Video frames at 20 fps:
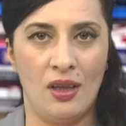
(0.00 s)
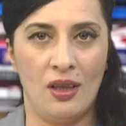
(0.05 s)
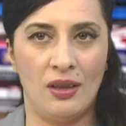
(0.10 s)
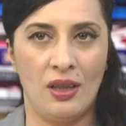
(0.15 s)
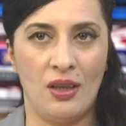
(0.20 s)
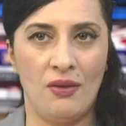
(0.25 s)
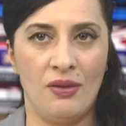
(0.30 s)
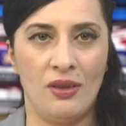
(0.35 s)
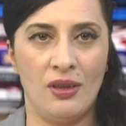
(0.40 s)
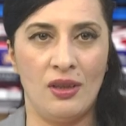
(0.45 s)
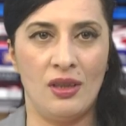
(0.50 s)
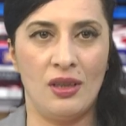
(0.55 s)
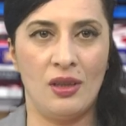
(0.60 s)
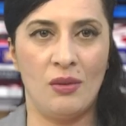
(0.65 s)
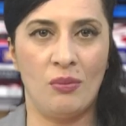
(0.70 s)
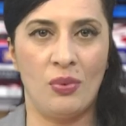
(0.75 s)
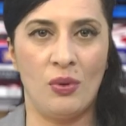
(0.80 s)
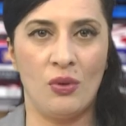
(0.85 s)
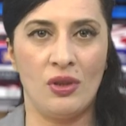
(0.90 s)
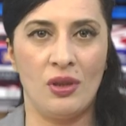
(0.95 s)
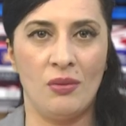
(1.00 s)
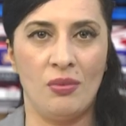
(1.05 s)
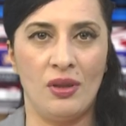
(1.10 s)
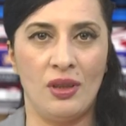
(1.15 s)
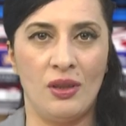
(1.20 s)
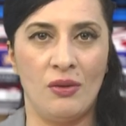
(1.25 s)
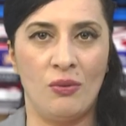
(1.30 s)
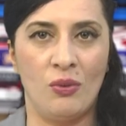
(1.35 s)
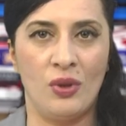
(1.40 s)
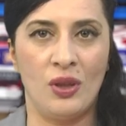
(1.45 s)
Nothing is impossible
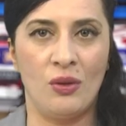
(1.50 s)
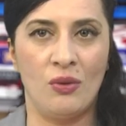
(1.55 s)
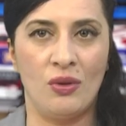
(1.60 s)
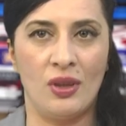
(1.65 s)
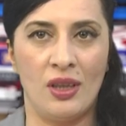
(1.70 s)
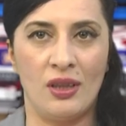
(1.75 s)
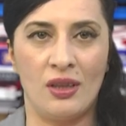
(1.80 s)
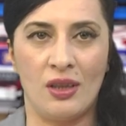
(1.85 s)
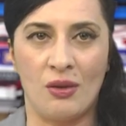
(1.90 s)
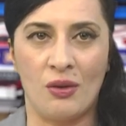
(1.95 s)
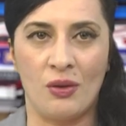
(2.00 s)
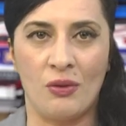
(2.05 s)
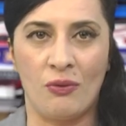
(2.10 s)
if we unite our